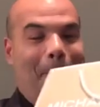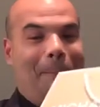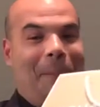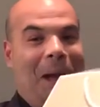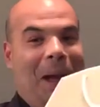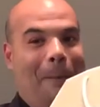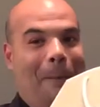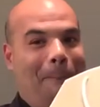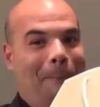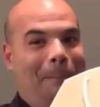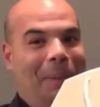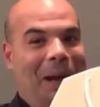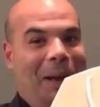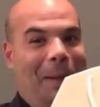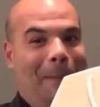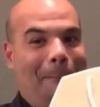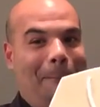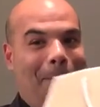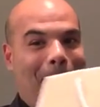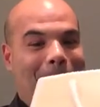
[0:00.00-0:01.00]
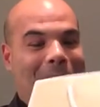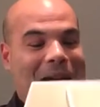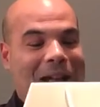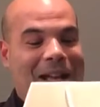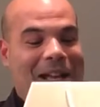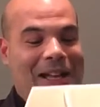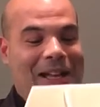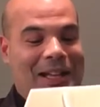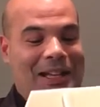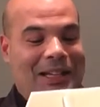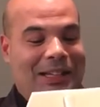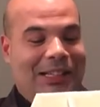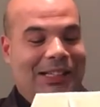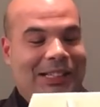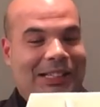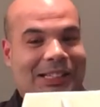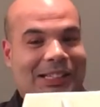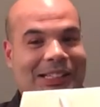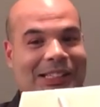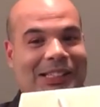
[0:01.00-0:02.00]
Bum, bum,
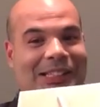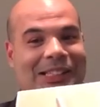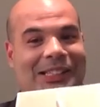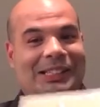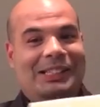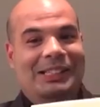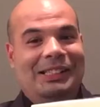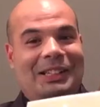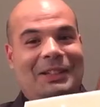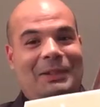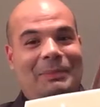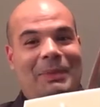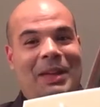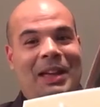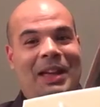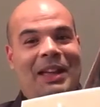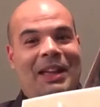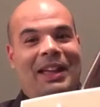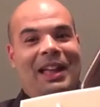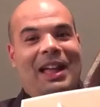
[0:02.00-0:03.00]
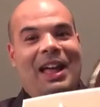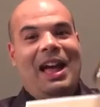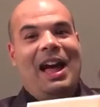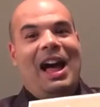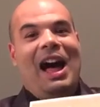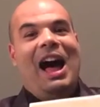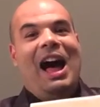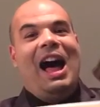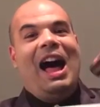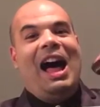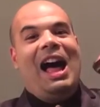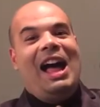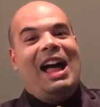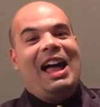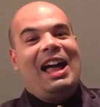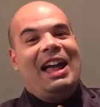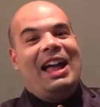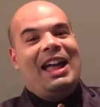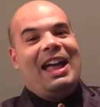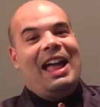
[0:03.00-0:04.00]
bum.
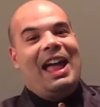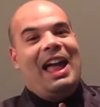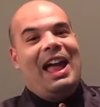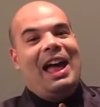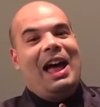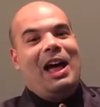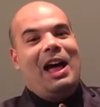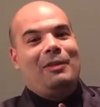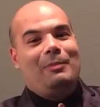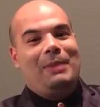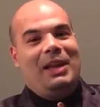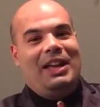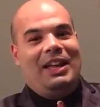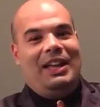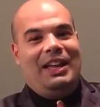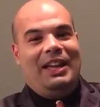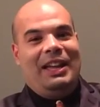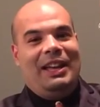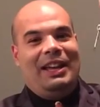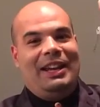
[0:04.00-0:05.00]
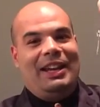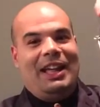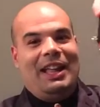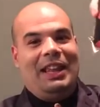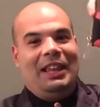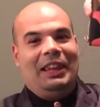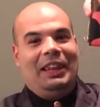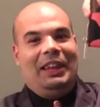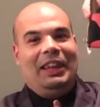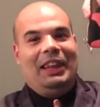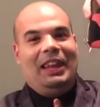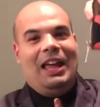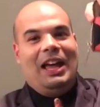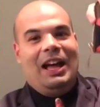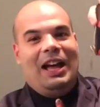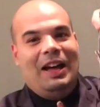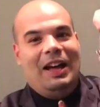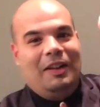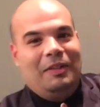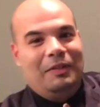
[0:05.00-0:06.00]
I am in
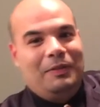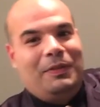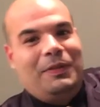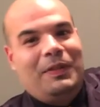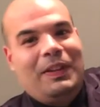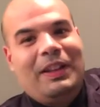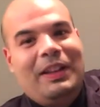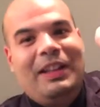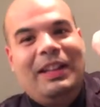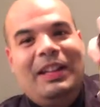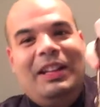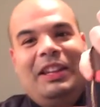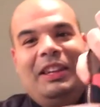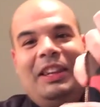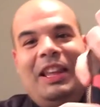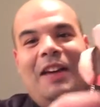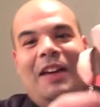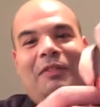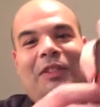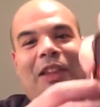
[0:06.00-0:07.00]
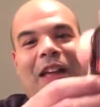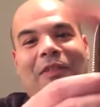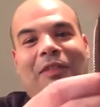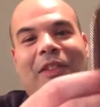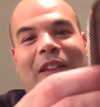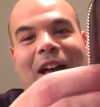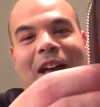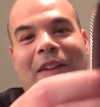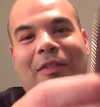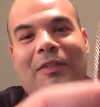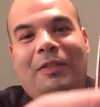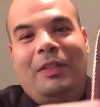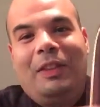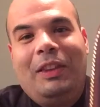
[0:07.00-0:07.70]
love. Love, love, love.